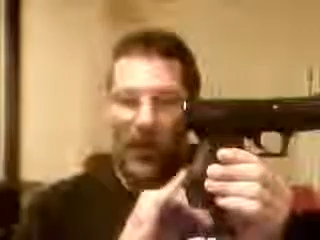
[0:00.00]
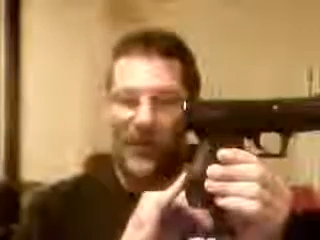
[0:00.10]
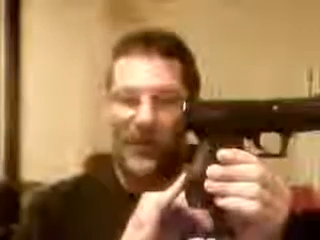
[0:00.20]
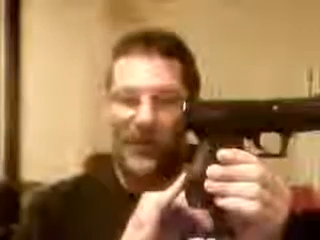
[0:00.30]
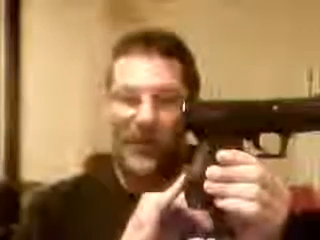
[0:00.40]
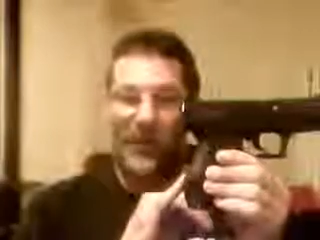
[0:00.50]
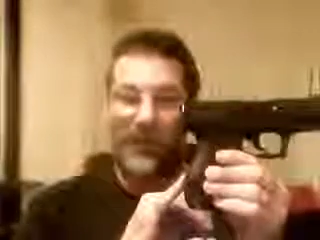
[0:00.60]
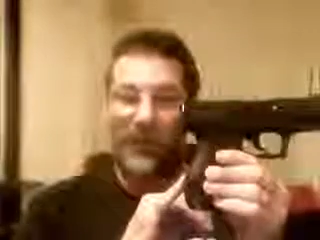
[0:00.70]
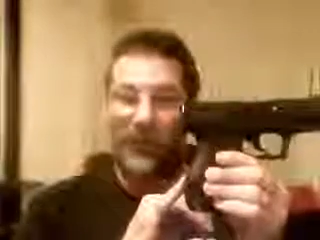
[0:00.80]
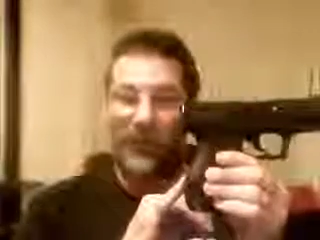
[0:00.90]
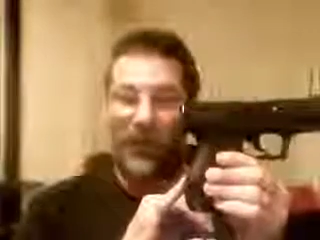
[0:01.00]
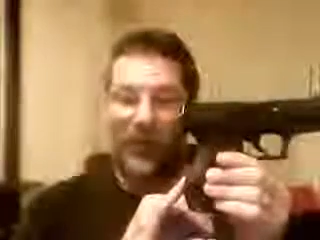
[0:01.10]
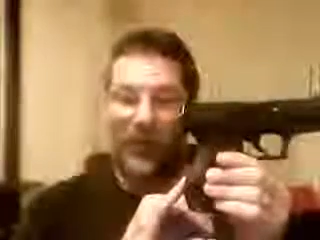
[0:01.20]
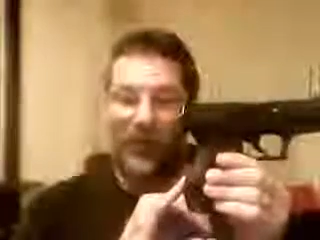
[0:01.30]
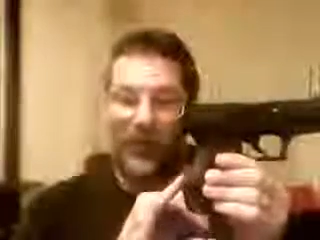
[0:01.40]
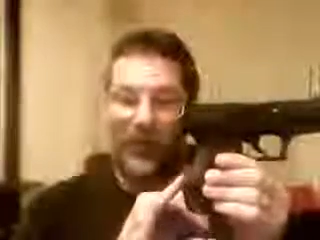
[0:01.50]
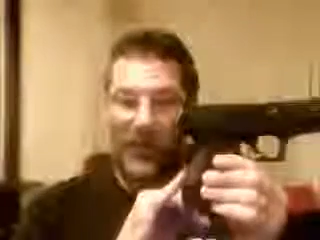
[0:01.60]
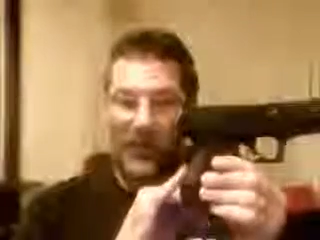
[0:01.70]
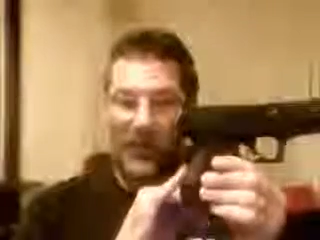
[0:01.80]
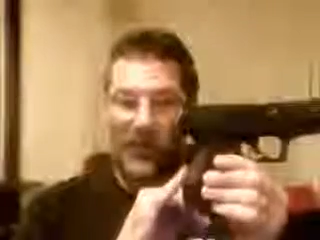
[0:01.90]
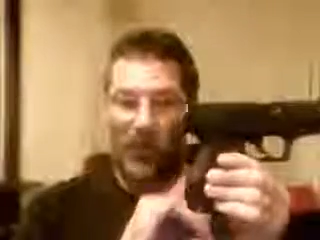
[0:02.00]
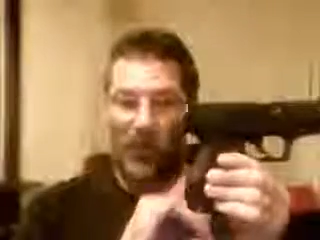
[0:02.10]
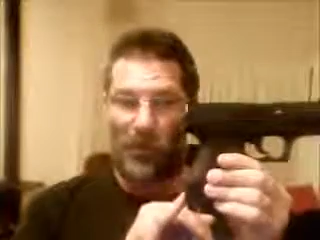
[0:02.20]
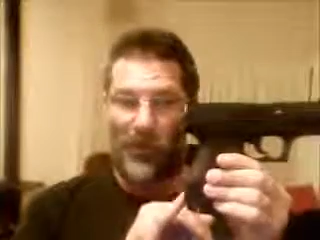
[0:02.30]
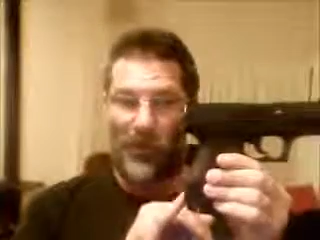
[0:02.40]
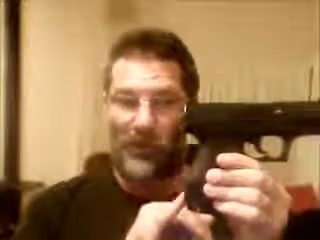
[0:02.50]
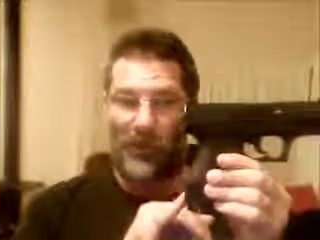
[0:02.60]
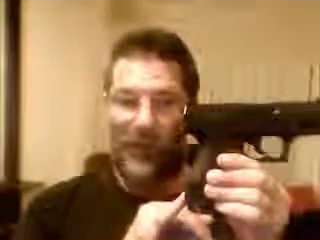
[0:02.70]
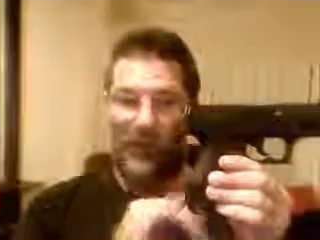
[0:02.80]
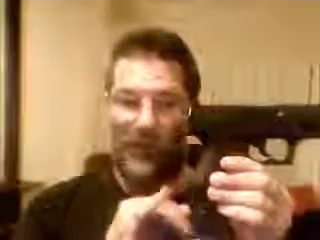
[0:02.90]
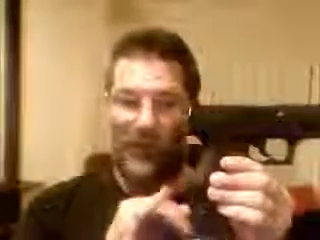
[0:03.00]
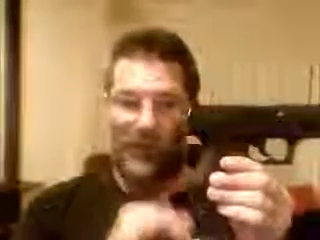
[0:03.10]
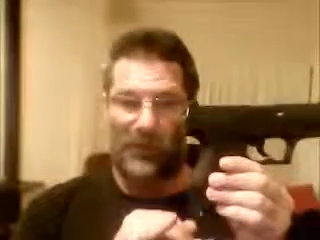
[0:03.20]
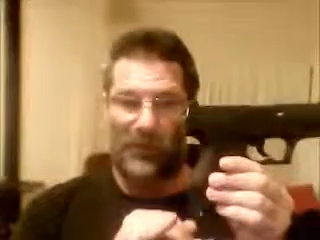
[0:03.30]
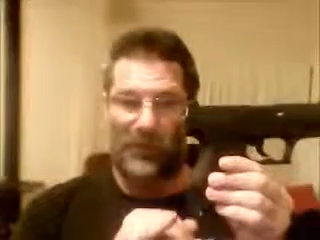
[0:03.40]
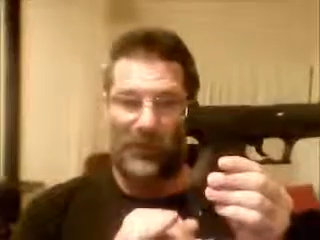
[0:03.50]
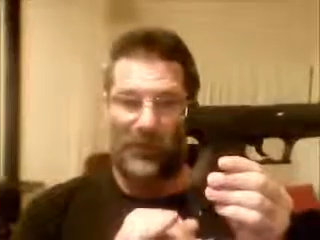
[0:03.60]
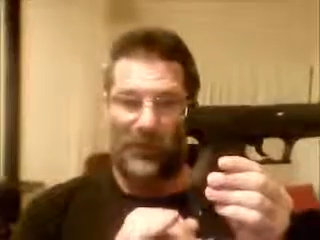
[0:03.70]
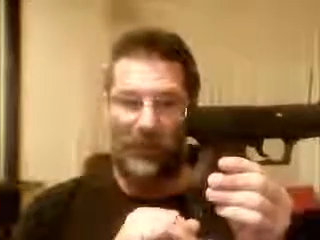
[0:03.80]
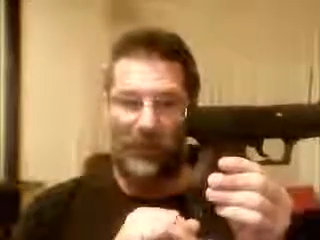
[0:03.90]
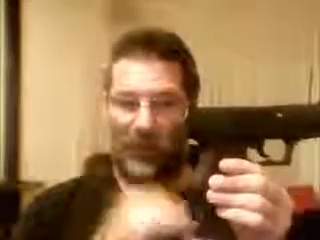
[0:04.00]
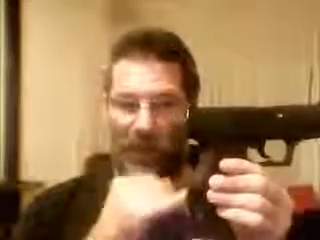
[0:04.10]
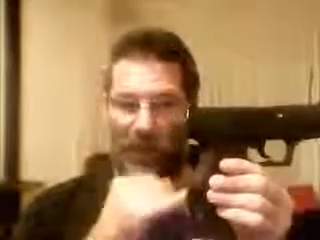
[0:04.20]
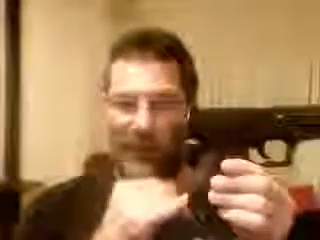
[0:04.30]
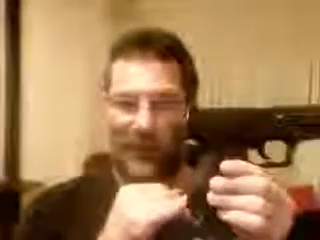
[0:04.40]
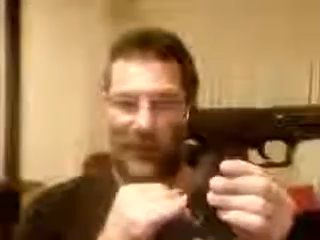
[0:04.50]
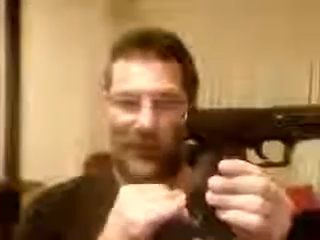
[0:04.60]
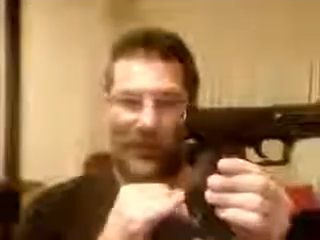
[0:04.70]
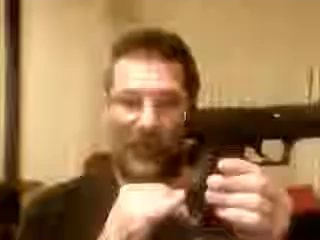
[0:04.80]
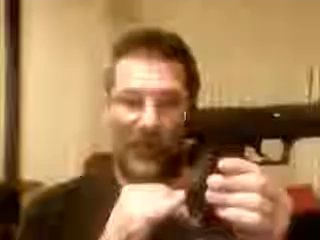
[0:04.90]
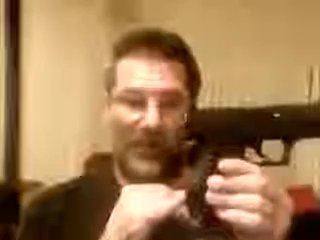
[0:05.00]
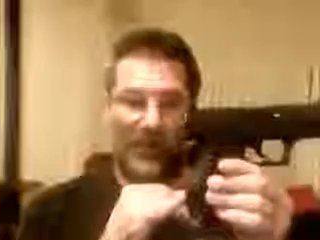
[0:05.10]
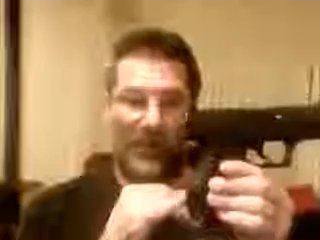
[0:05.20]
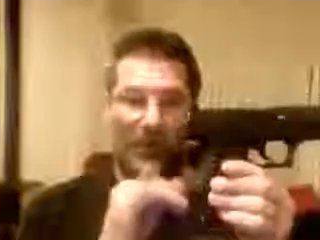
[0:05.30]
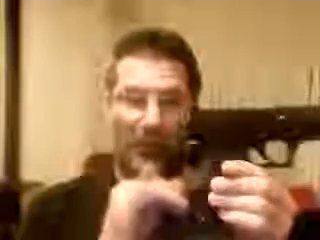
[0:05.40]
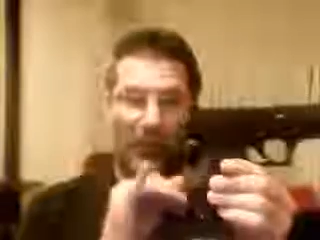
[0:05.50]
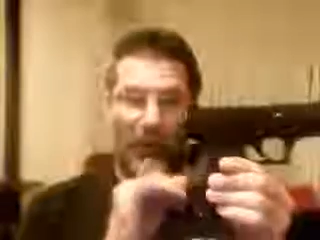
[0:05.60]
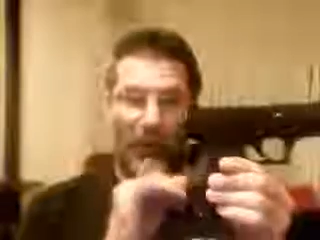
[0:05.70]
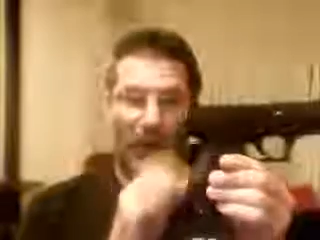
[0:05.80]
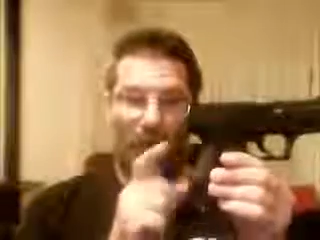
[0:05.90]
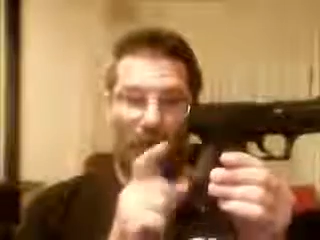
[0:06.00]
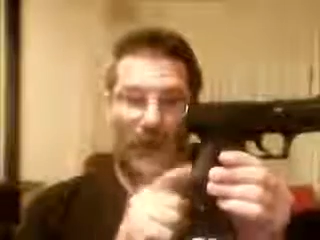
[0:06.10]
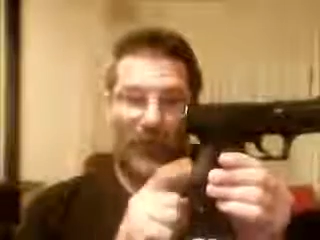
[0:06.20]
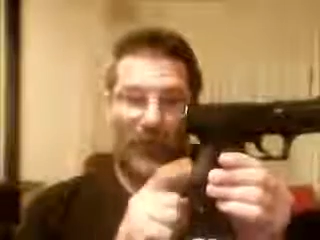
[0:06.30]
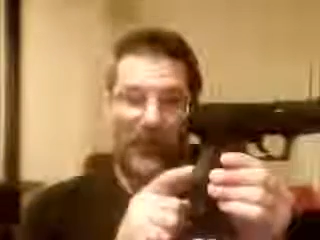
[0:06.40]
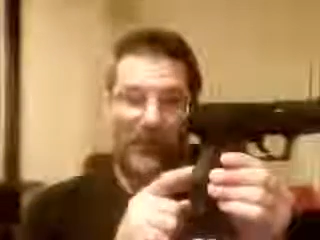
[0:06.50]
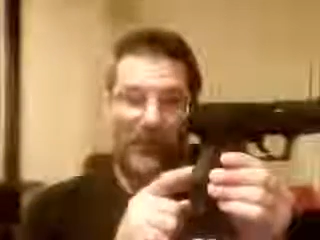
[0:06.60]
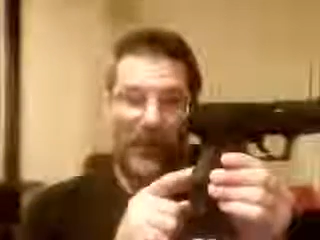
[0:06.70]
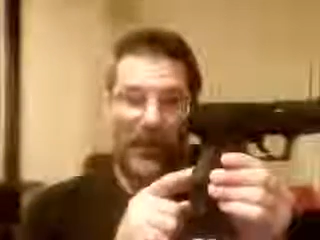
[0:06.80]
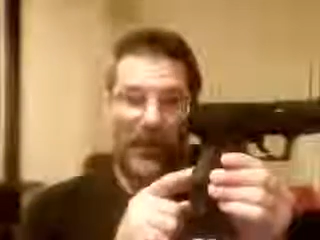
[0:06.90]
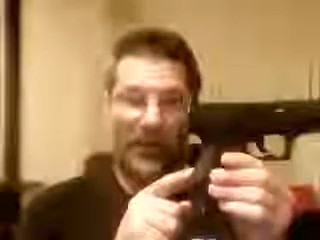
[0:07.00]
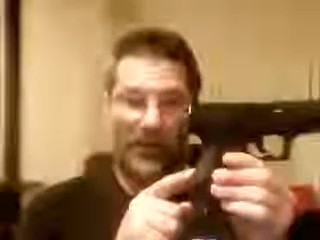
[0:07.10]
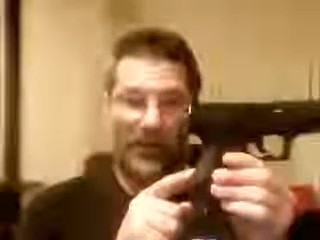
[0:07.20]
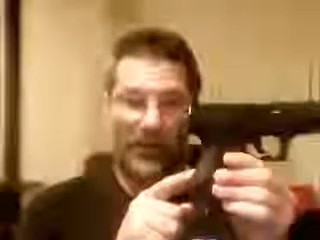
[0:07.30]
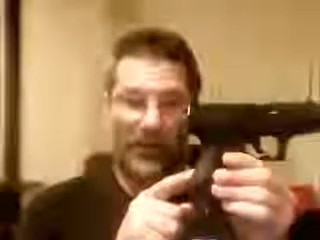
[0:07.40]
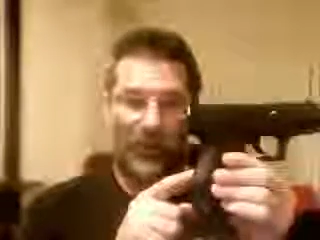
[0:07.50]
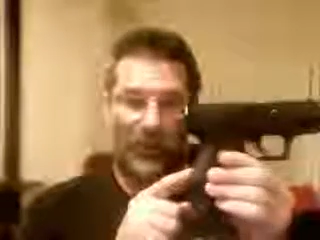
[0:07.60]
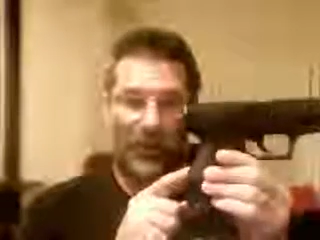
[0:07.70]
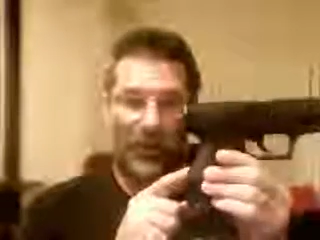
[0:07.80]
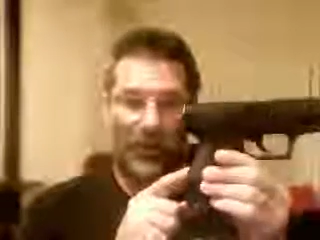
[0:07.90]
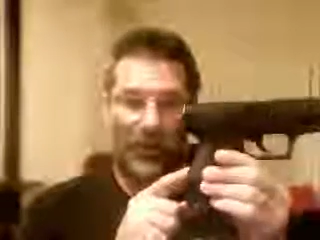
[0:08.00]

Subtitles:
I suspect you'll find that the small backstrap from your real steel, or the large backstrap from your real steel, will fit directly onto